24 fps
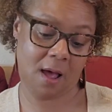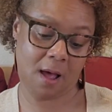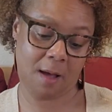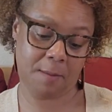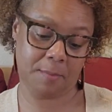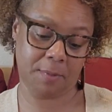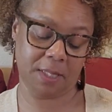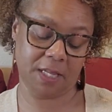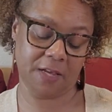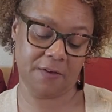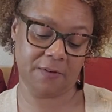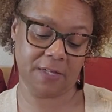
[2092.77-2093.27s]
I
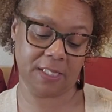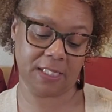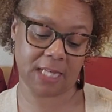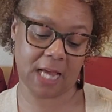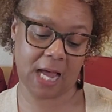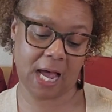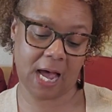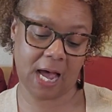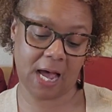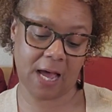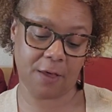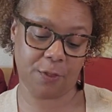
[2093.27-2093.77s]
believe it's
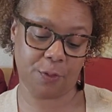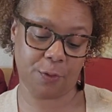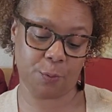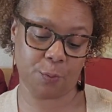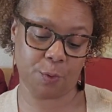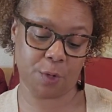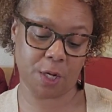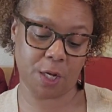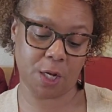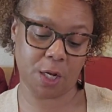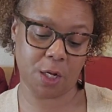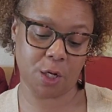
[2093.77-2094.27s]

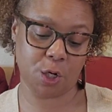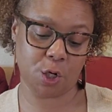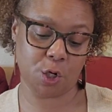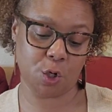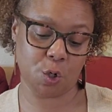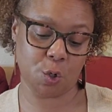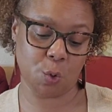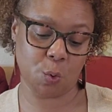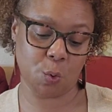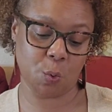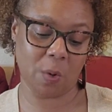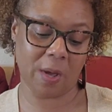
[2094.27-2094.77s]

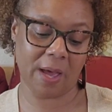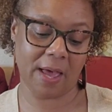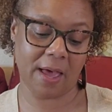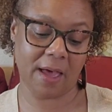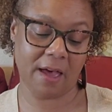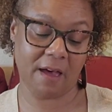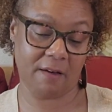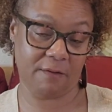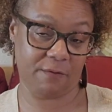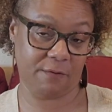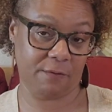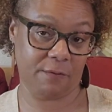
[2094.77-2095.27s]

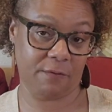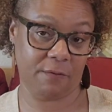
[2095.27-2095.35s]
I3QF.